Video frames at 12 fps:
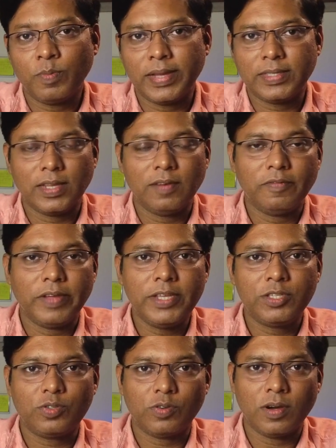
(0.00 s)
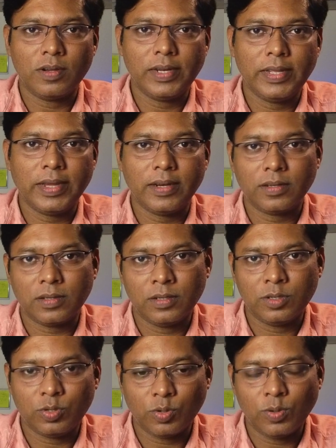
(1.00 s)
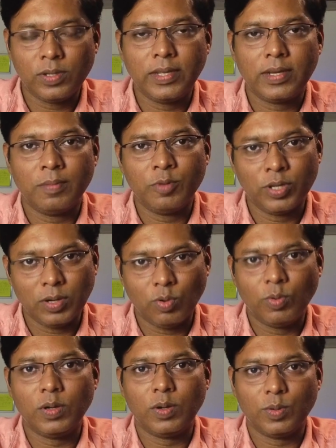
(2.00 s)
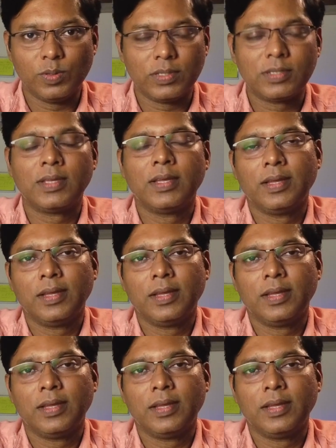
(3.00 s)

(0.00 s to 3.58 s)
myself very strongly and control the communal overtones.